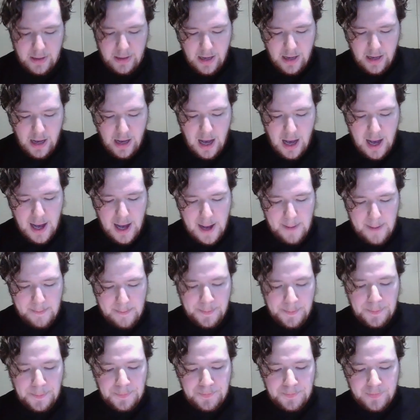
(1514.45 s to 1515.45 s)
And
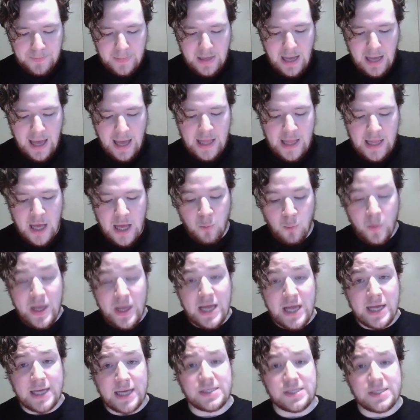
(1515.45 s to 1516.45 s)
then we
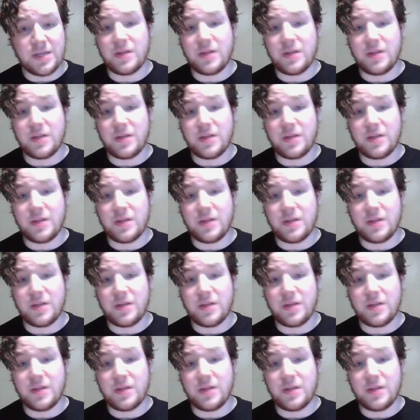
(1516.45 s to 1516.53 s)
get to